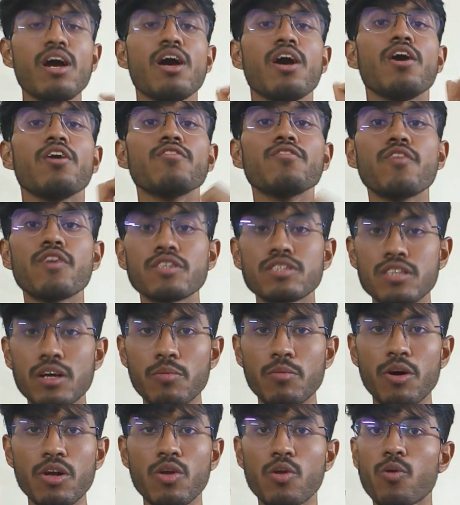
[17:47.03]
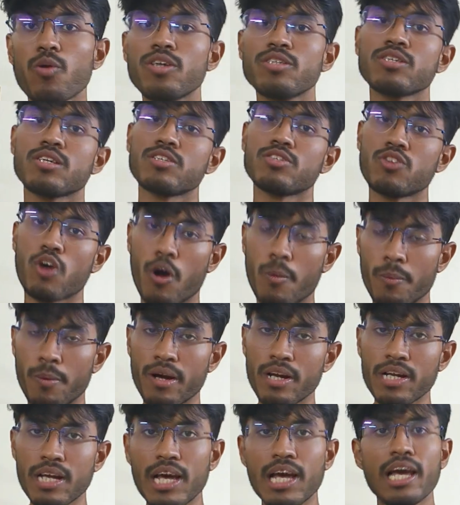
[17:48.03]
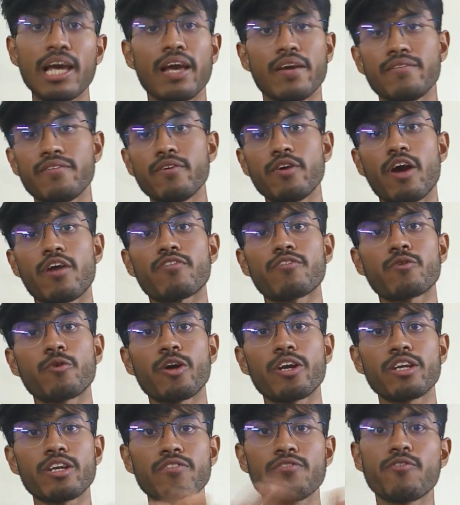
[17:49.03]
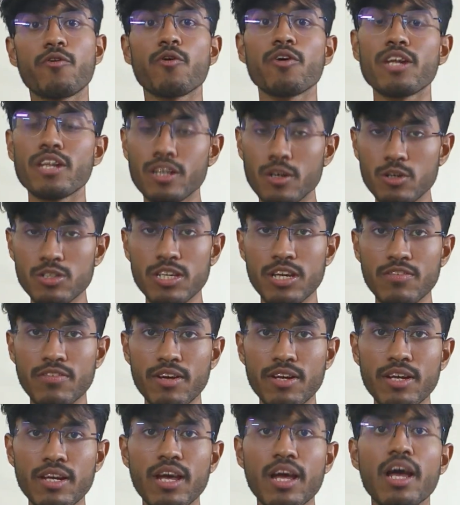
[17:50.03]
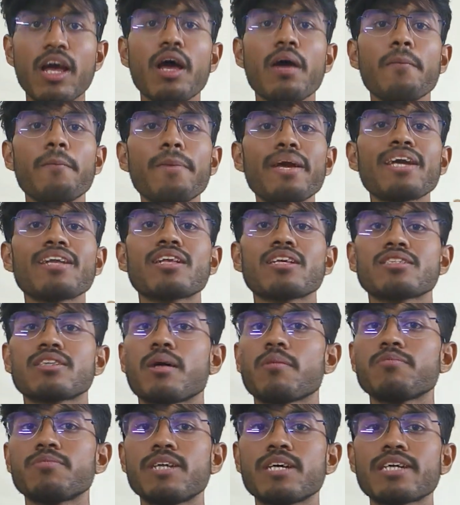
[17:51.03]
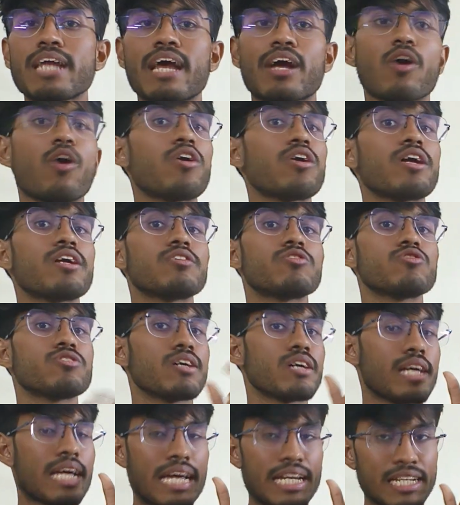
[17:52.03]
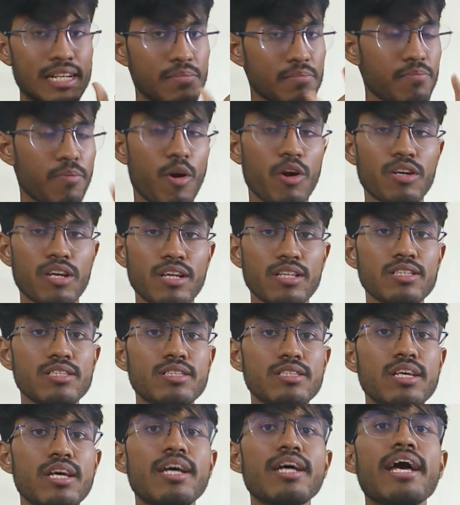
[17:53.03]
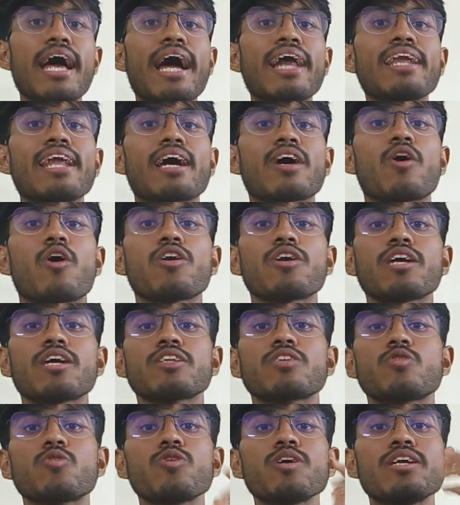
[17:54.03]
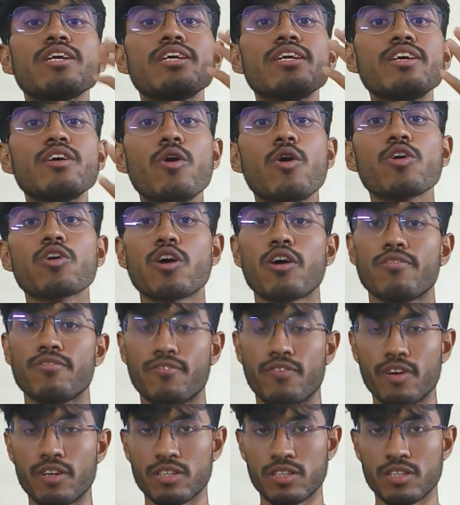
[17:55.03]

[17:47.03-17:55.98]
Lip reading: For someone who is a dropper, if you have 24/7, pick the subject according to the GATE importance and according to your comfort.